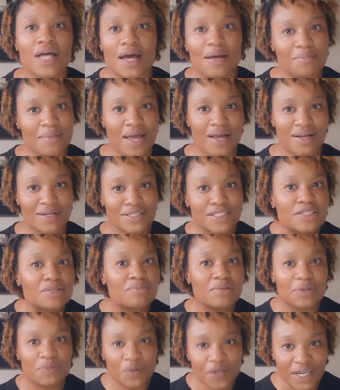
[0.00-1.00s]
like, until
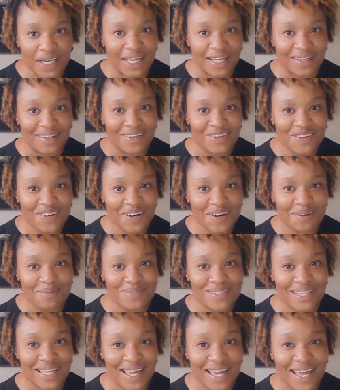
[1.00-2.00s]
me what? You know what
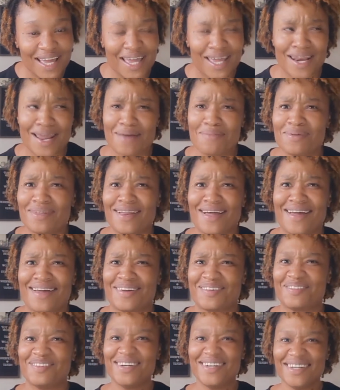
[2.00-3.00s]
I'm saying? And I'd be
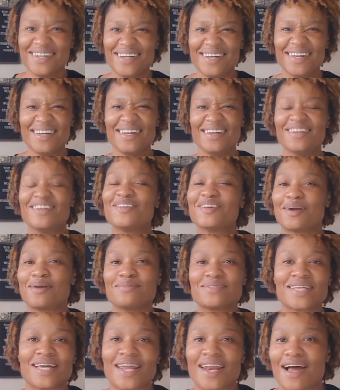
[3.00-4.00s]
like, what? You know what
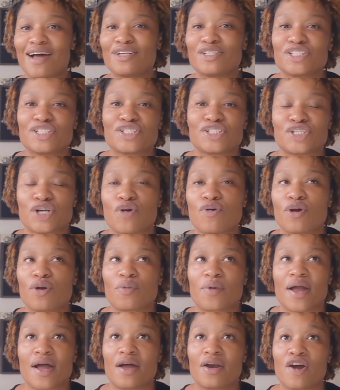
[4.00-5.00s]
I'm saying? I'll just joke
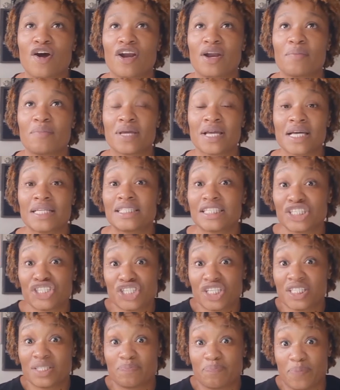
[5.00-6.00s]
around on it because
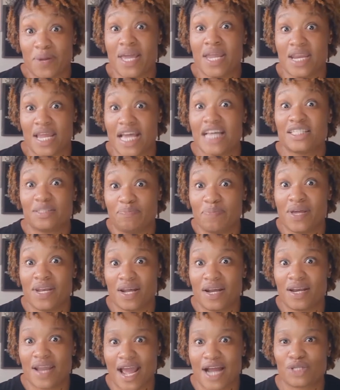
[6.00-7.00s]
it's been
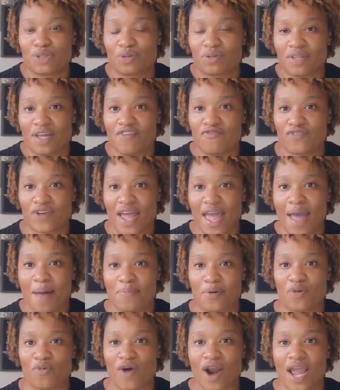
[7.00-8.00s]
a natural thing to
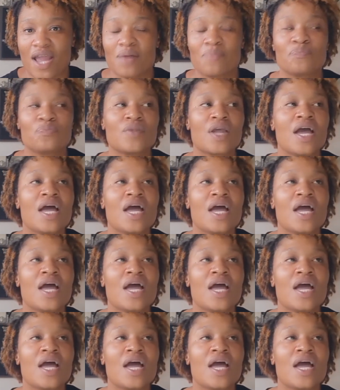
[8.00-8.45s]
happen, right?